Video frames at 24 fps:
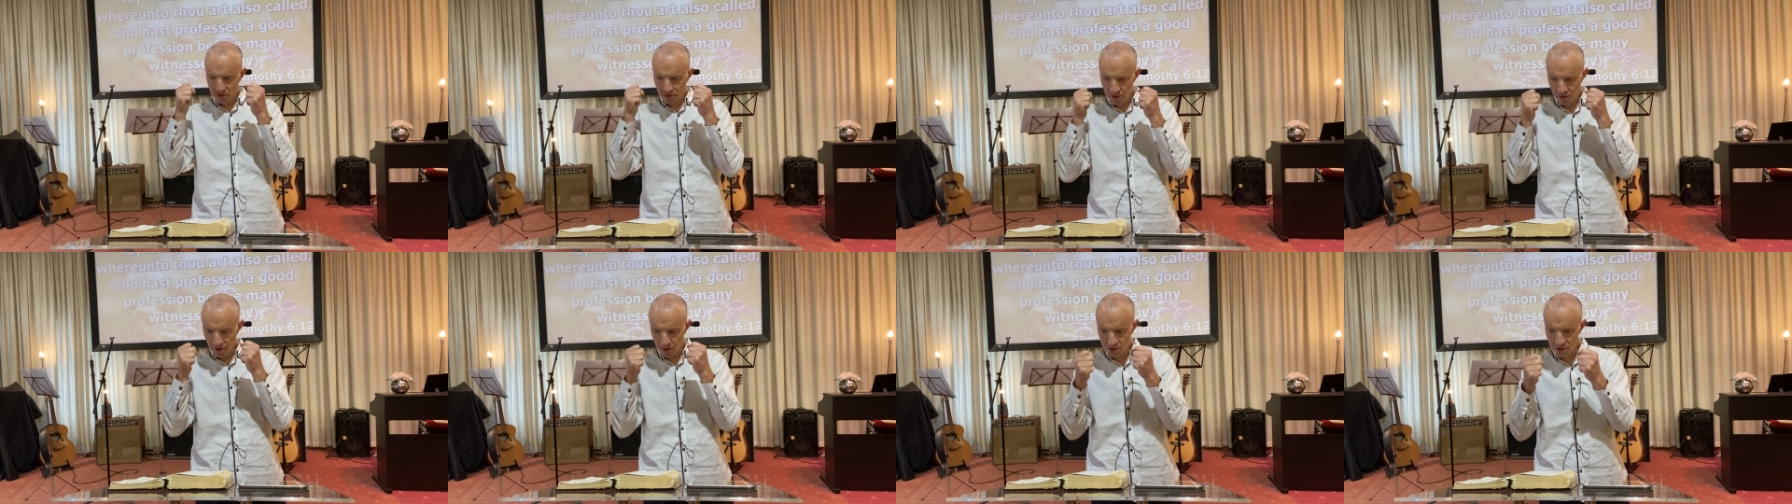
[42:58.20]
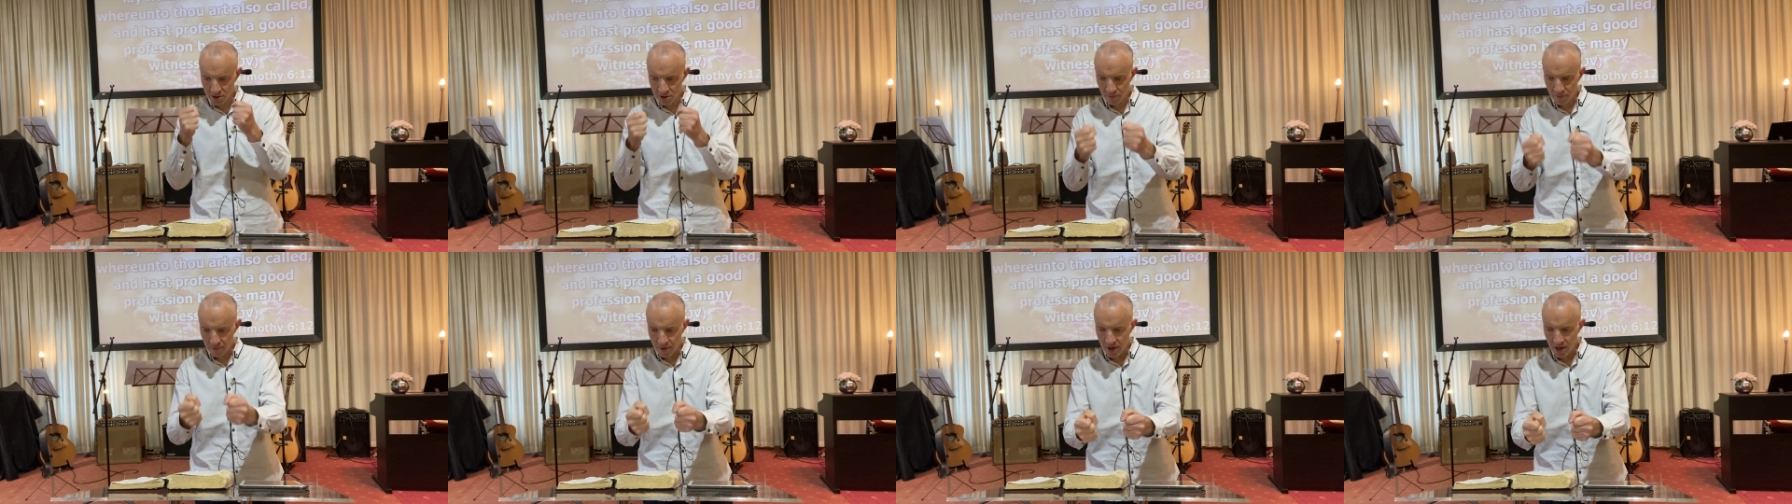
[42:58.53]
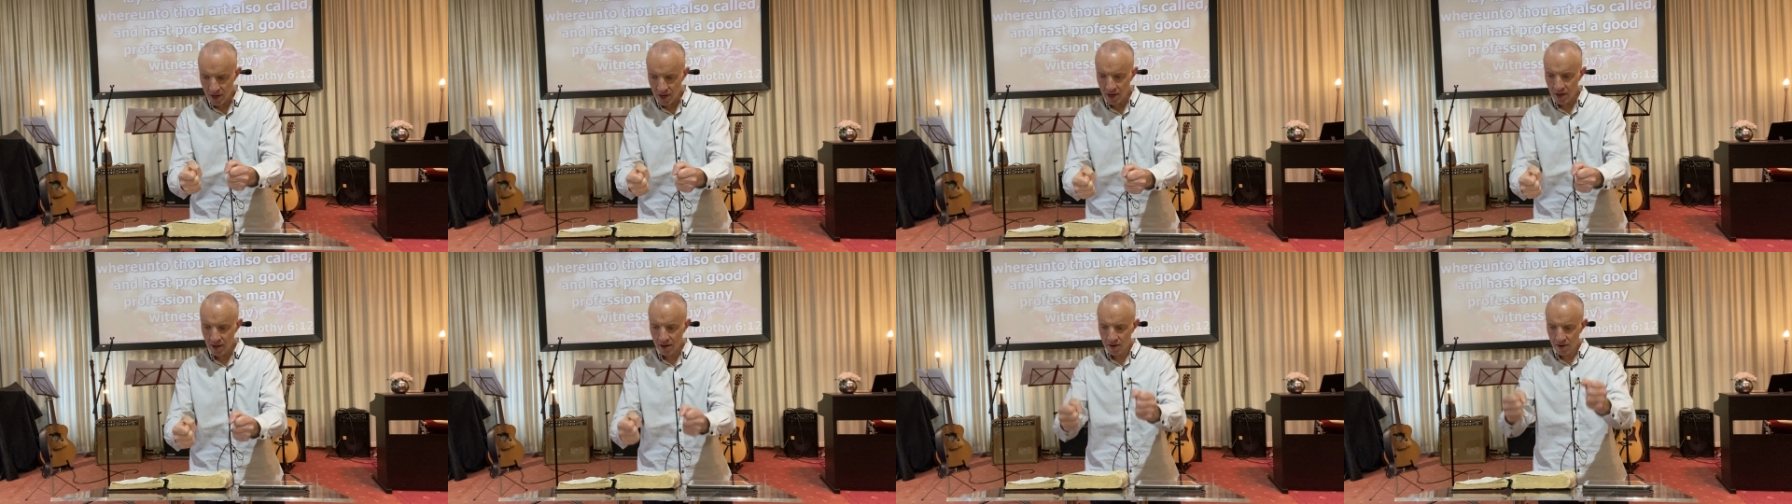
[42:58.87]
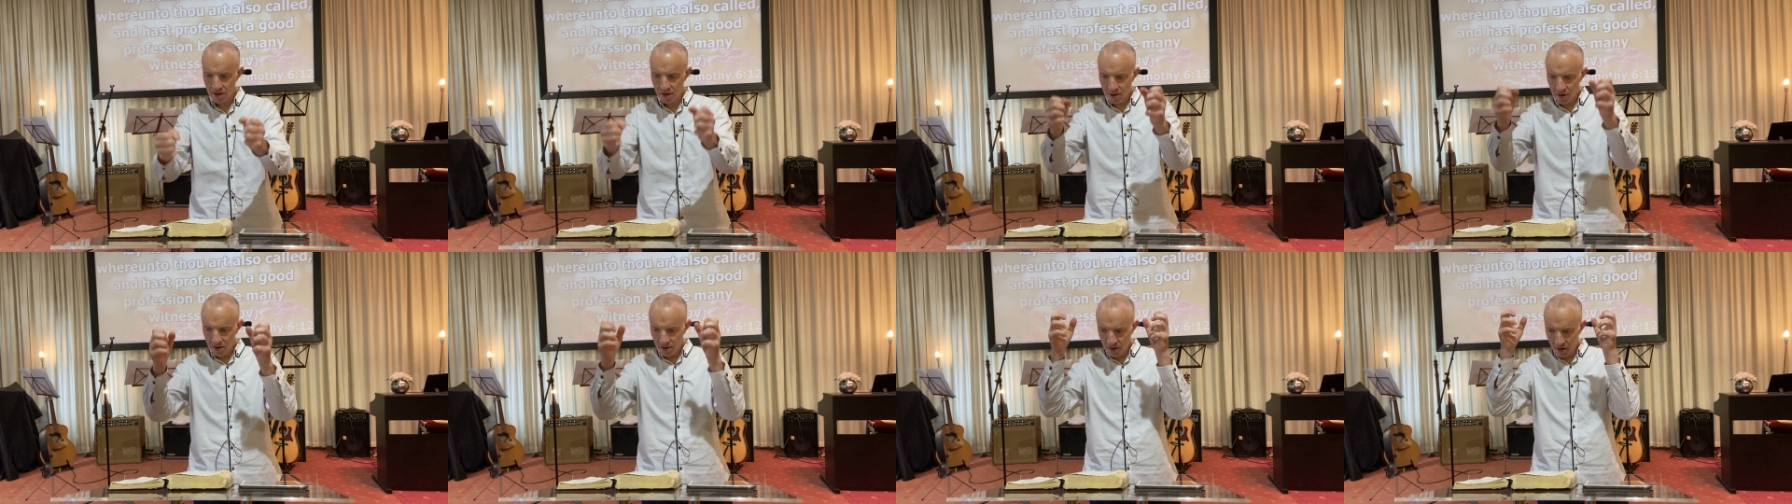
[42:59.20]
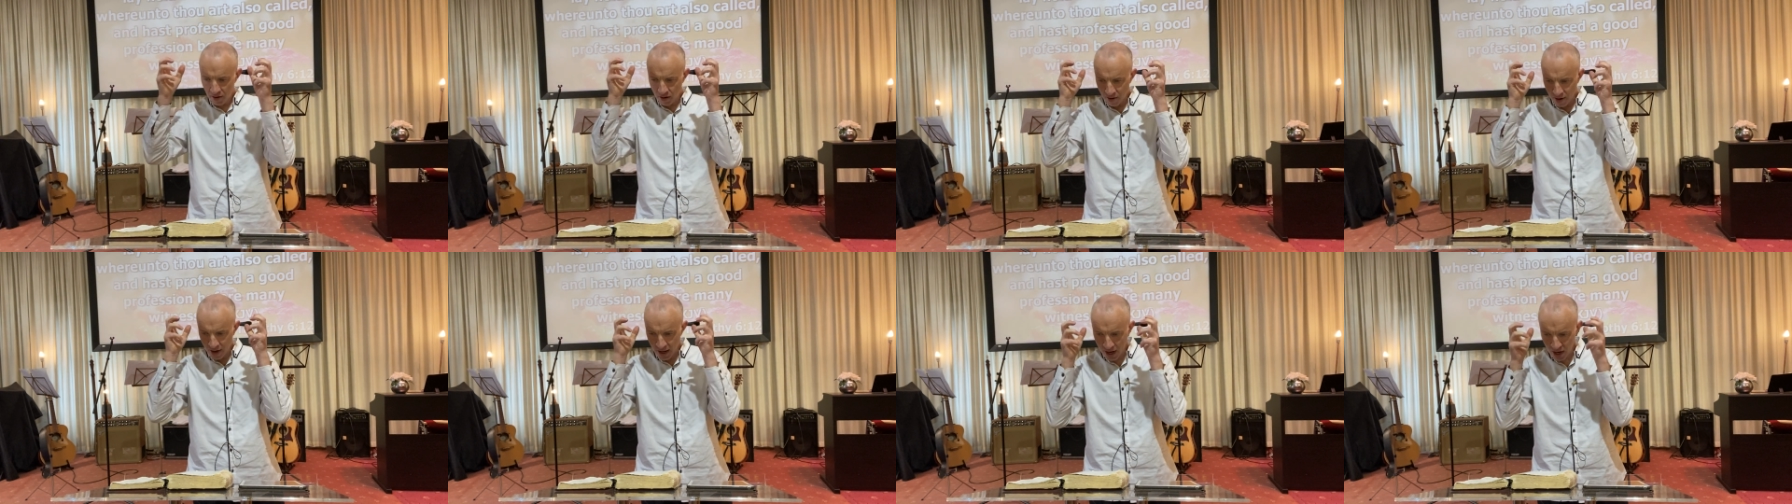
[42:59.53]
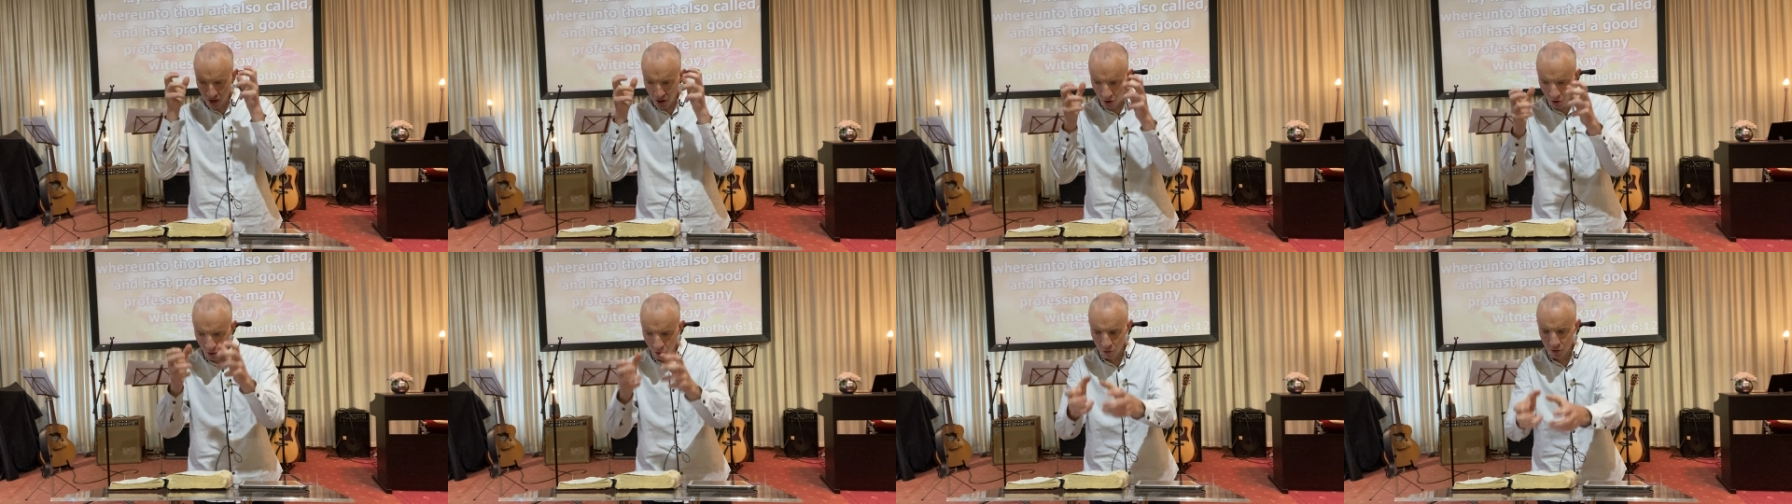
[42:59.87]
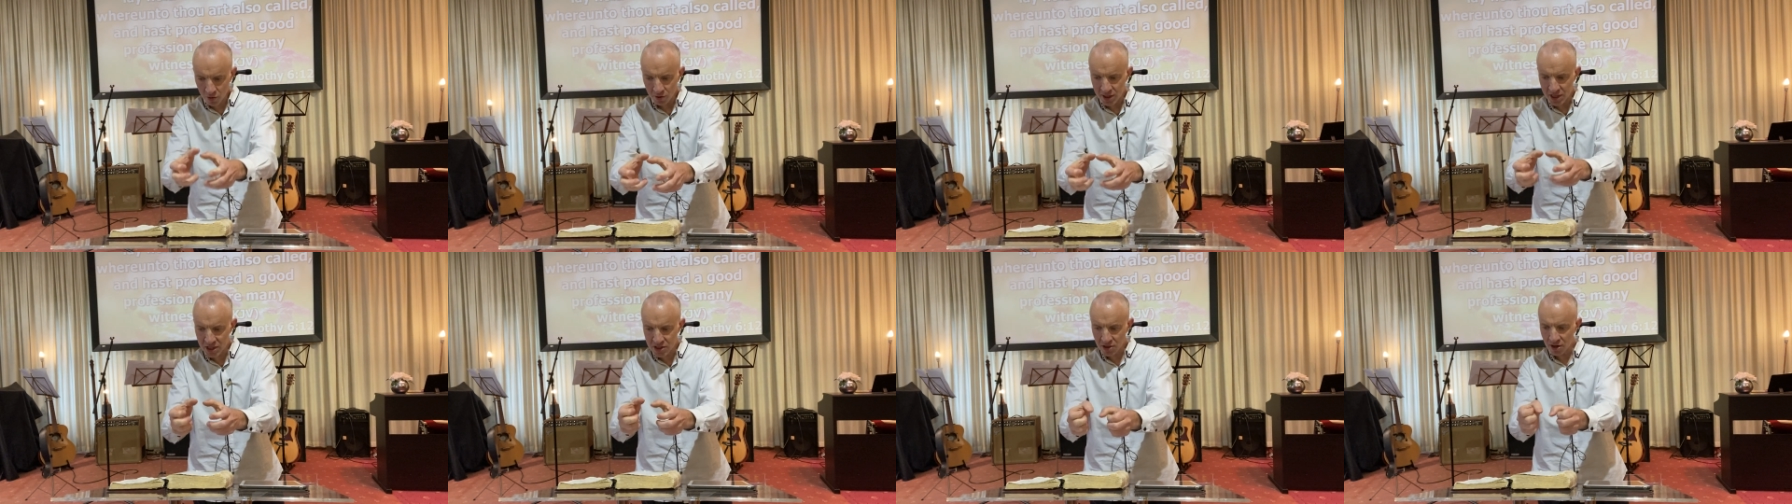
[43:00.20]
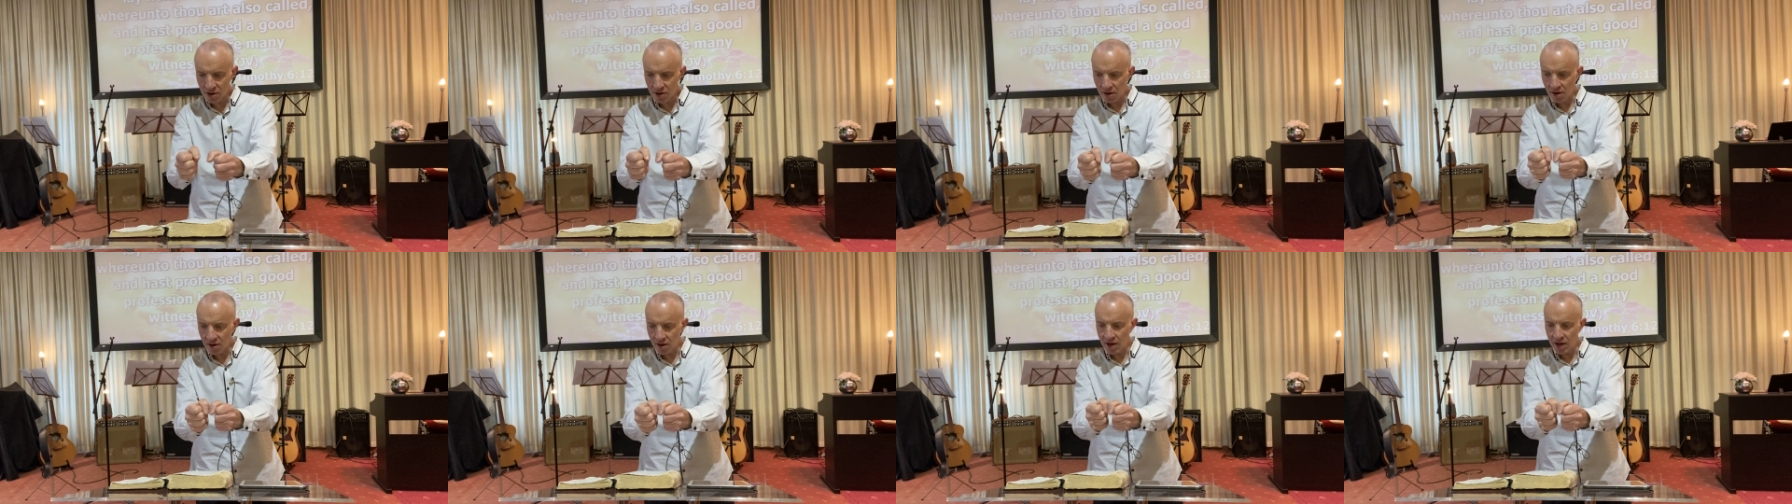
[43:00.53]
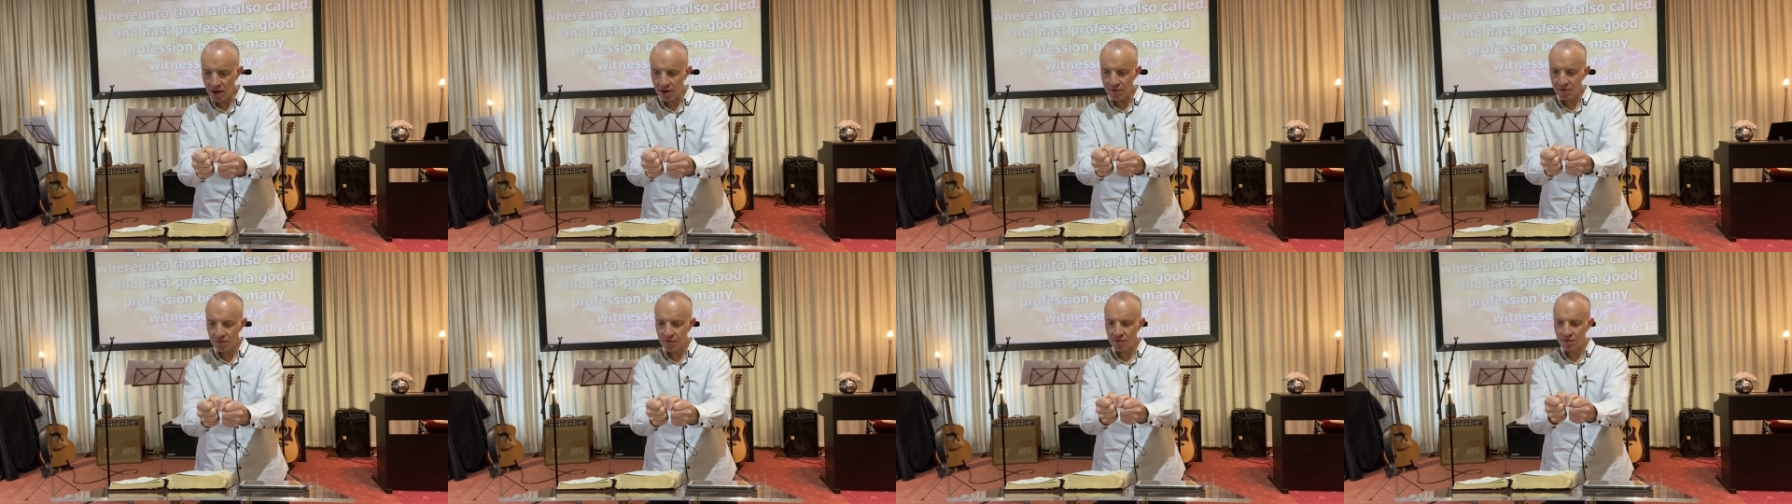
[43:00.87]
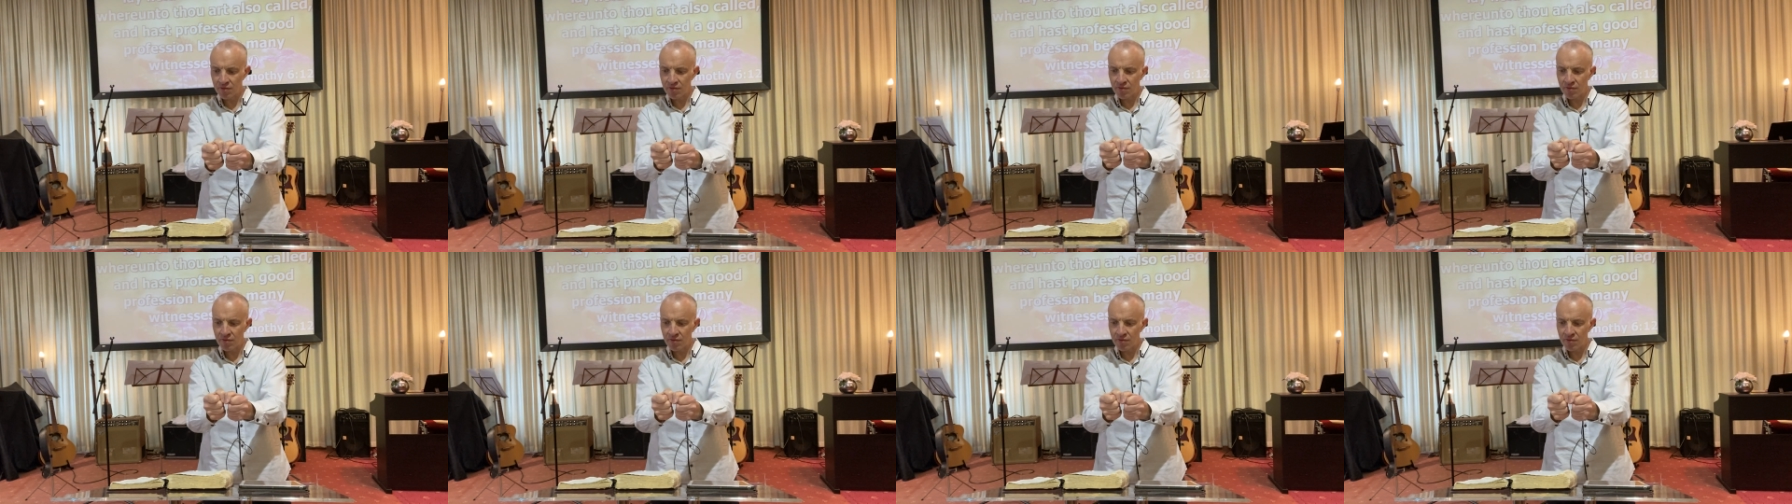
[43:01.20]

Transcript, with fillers: Look to me. Lay hold on eternal life.